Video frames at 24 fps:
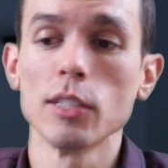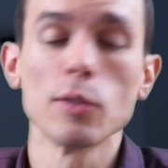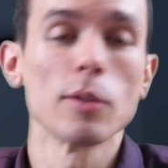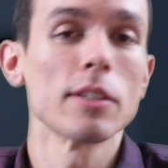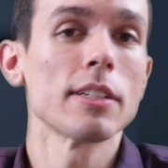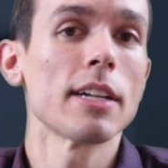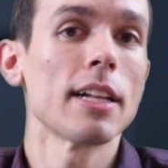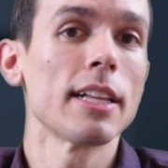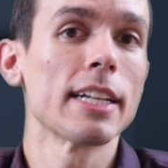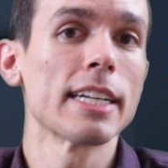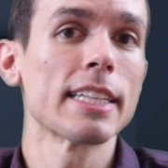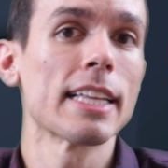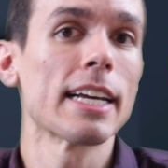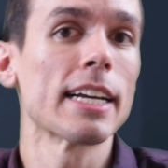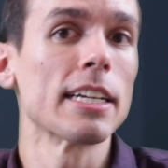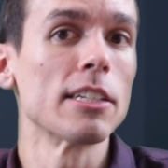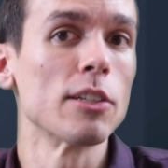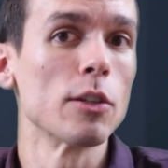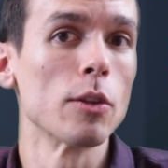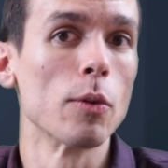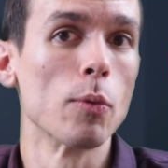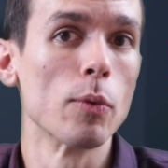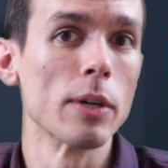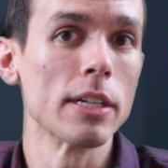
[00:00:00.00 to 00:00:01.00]
So it's not like they could
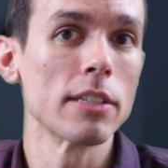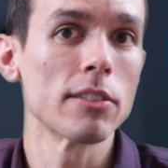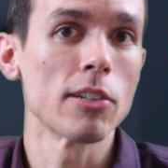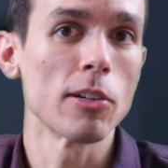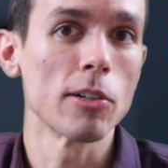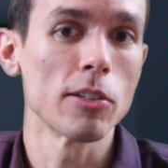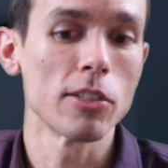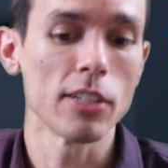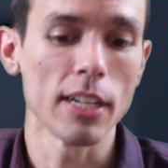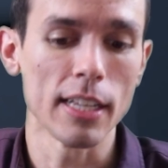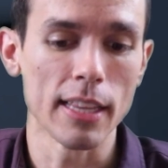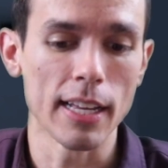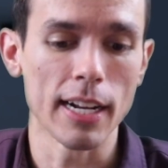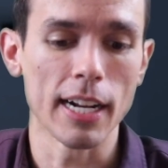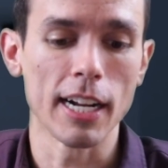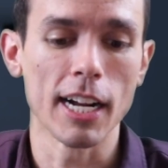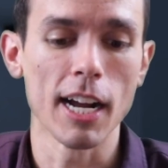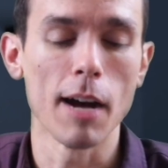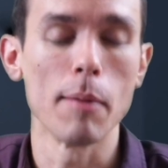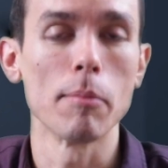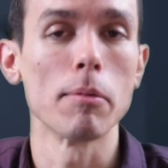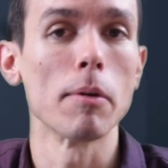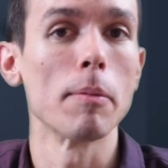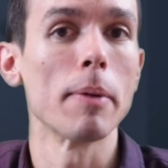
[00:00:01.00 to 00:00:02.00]
do the research and then
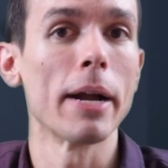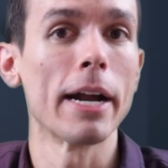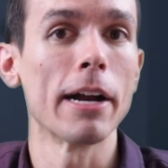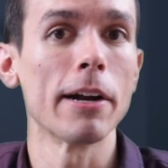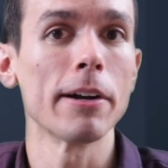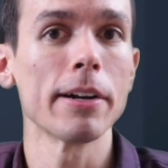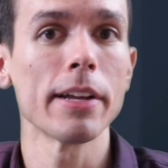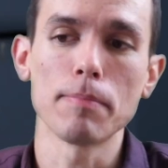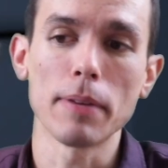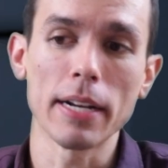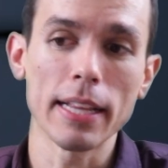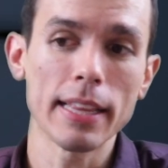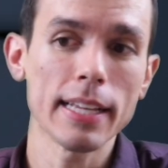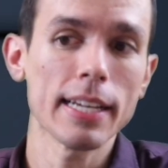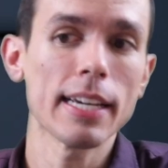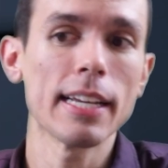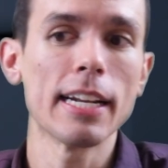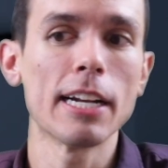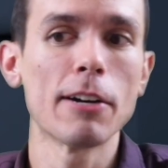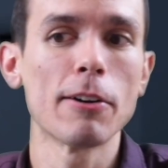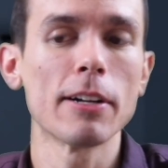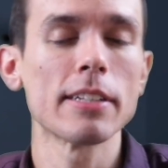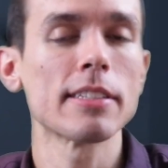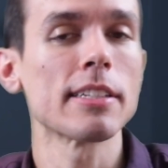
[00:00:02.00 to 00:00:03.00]
come prepared. But I think an
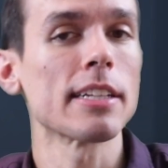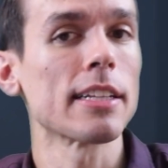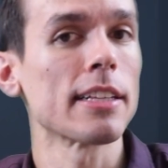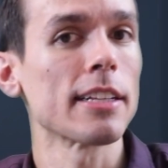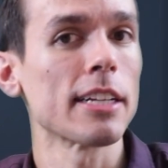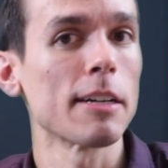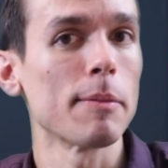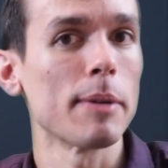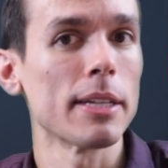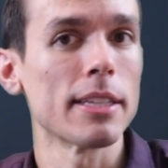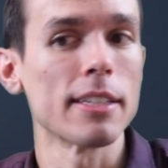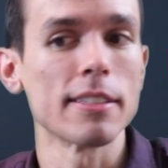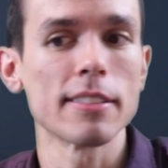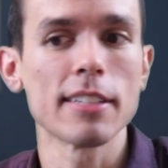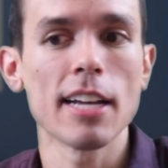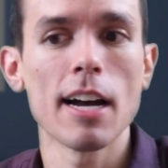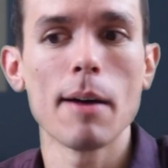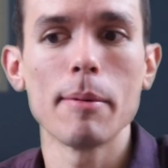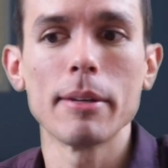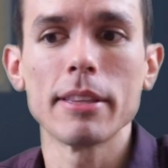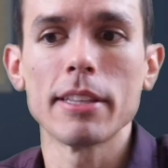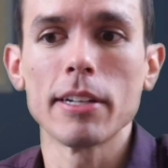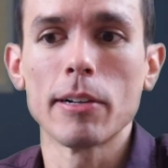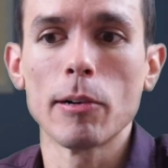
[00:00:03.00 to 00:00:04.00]
interesting thing about this
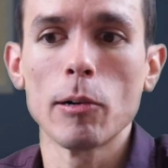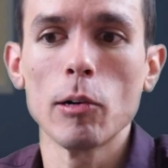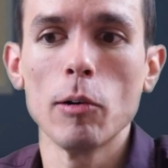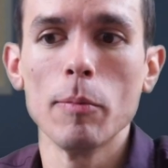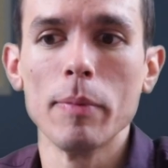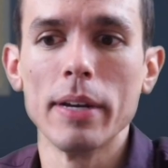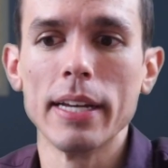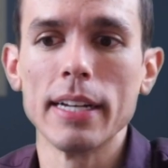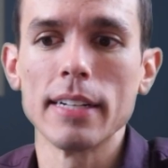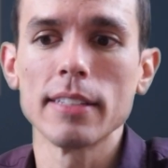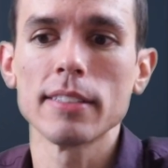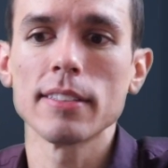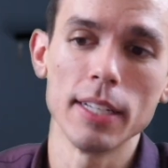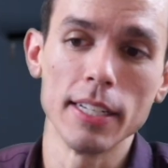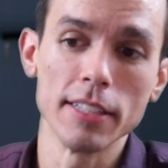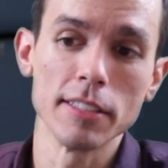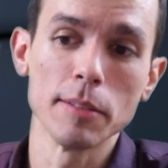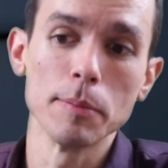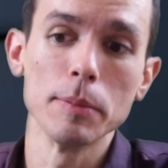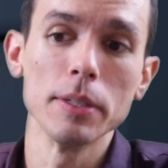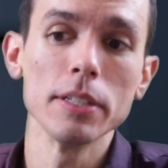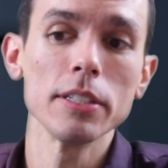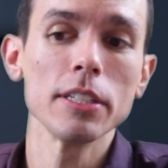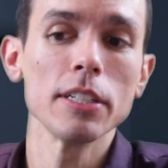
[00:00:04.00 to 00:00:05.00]
comment the girl makes is
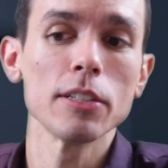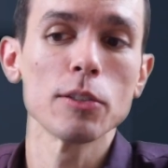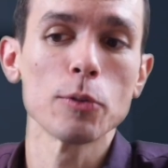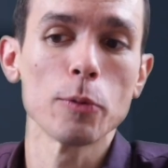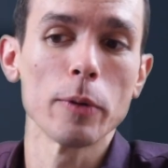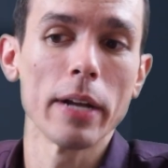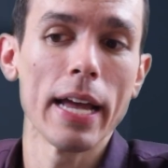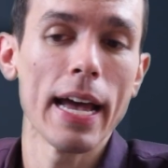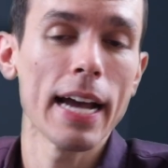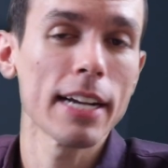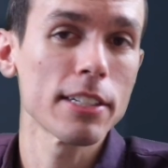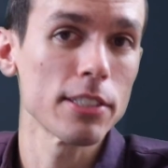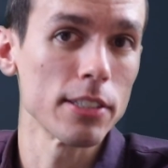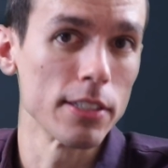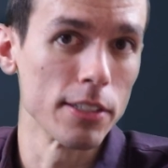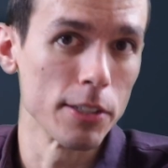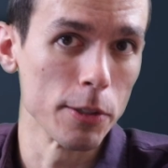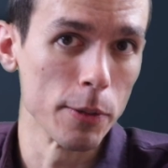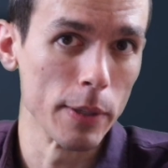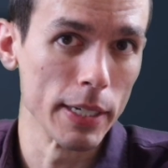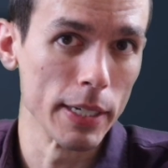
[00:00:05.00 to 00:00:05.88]
Amelia's reaction to